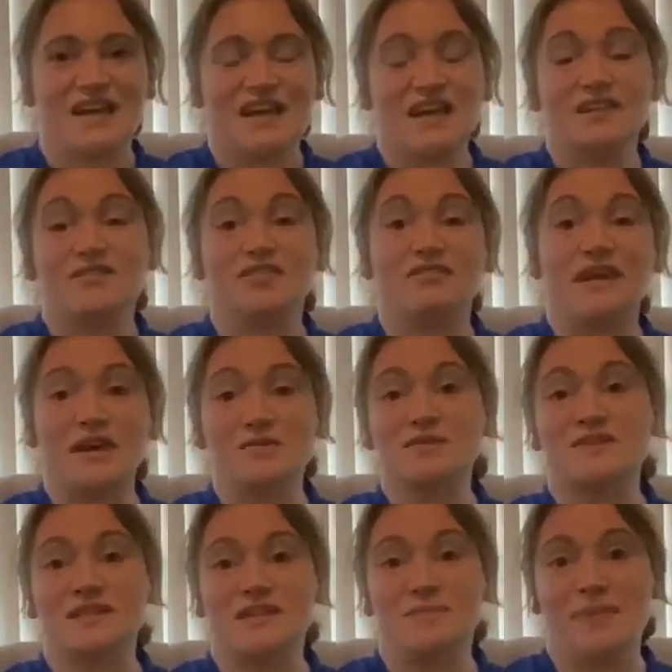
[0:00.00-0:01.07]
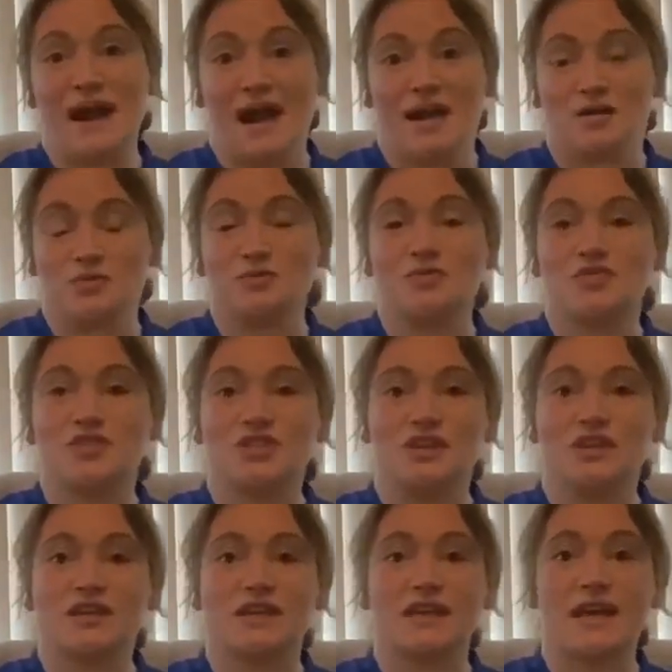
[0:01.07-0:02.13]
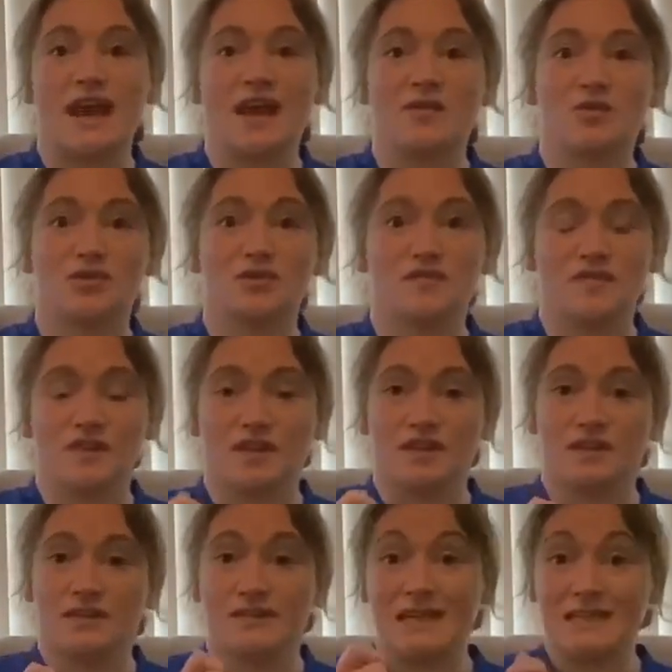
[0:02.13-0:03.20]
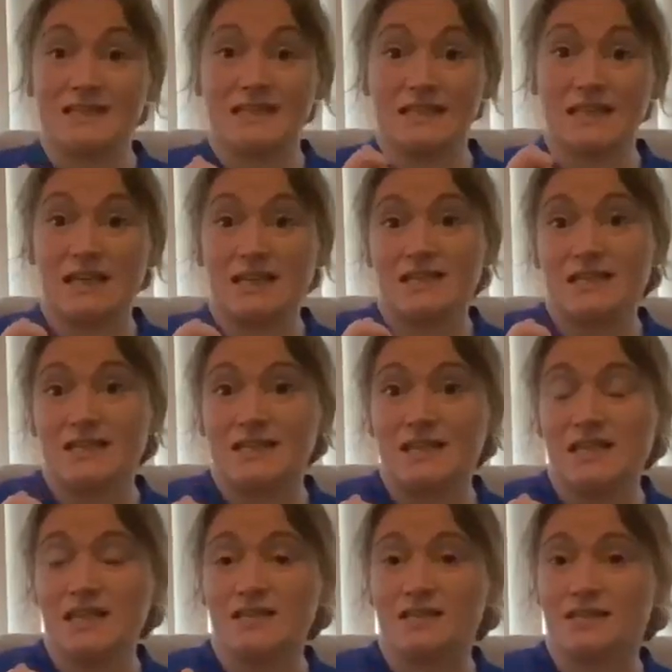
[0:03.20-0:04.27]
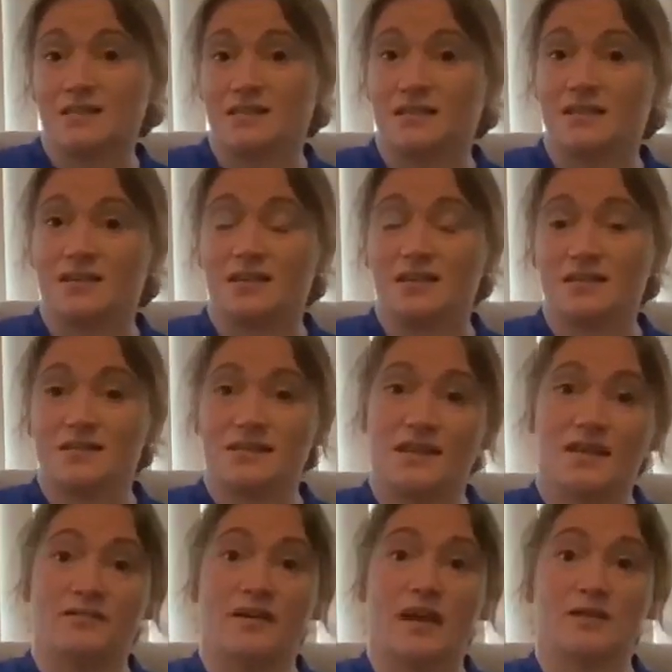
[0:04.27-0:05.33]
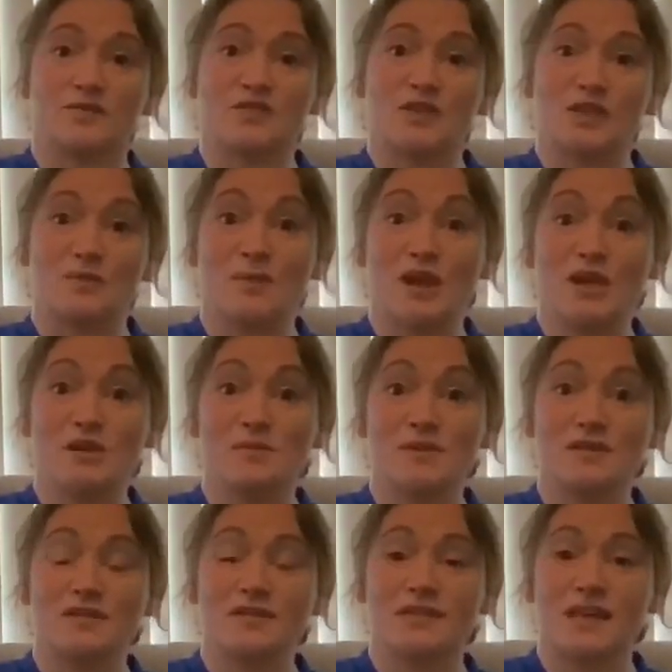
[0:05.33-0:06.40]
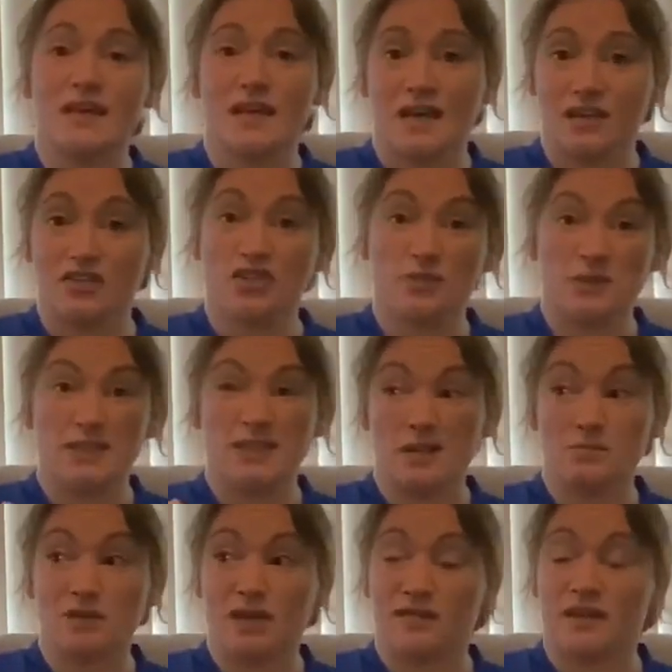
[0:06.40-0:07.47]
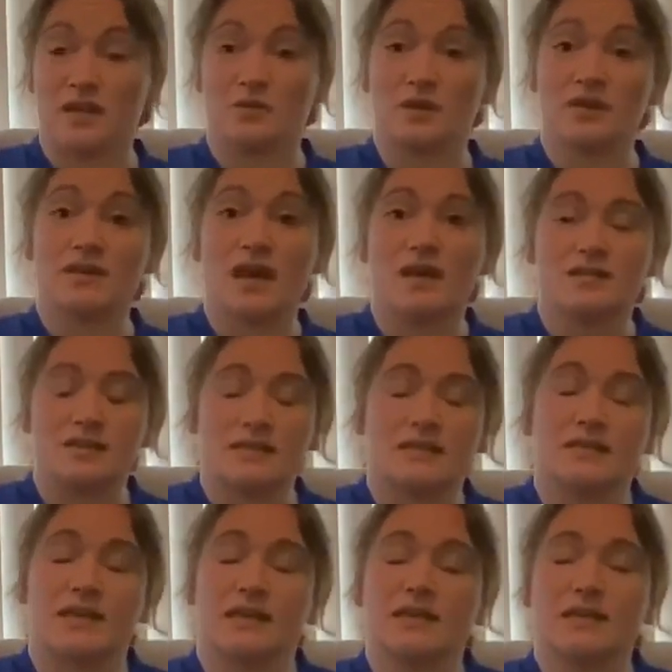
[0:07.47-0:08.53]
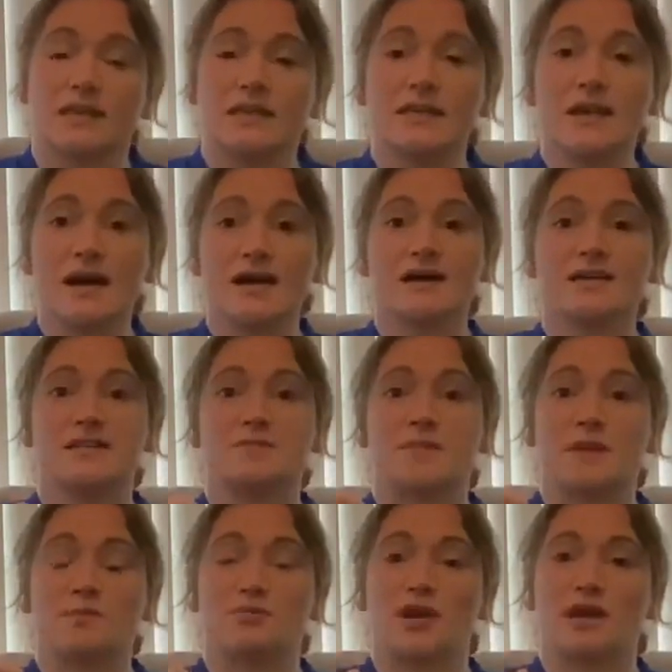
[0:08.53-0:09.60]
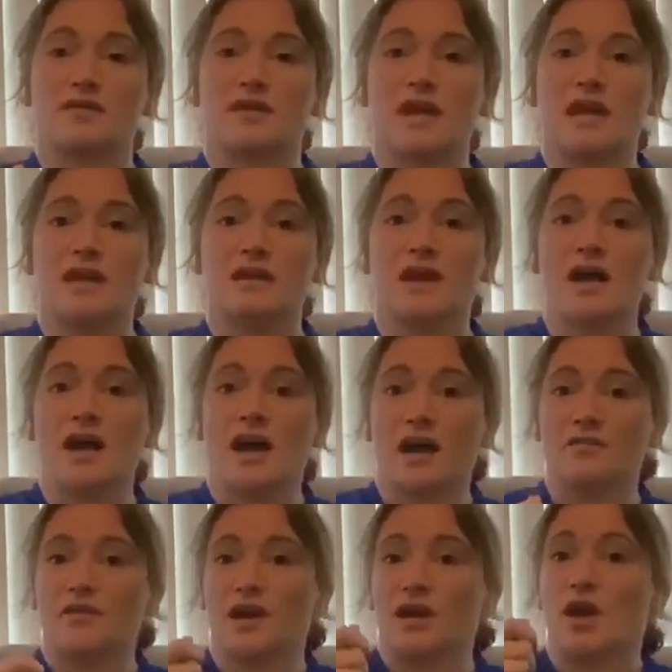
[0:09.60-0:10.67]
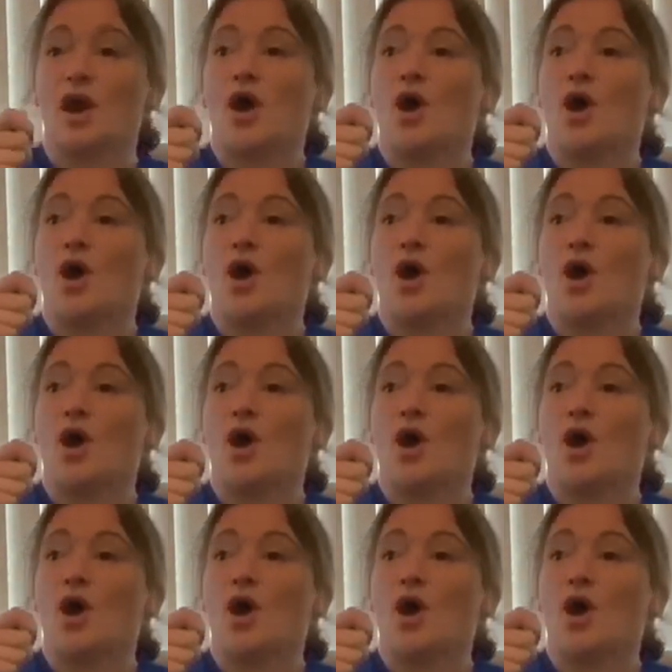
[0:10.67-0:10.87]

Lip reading: If you're out and about, you can get one of the dandelion seeds that you can see around at the moment and do a similar thing with that. So you're taking a nice big breath in and then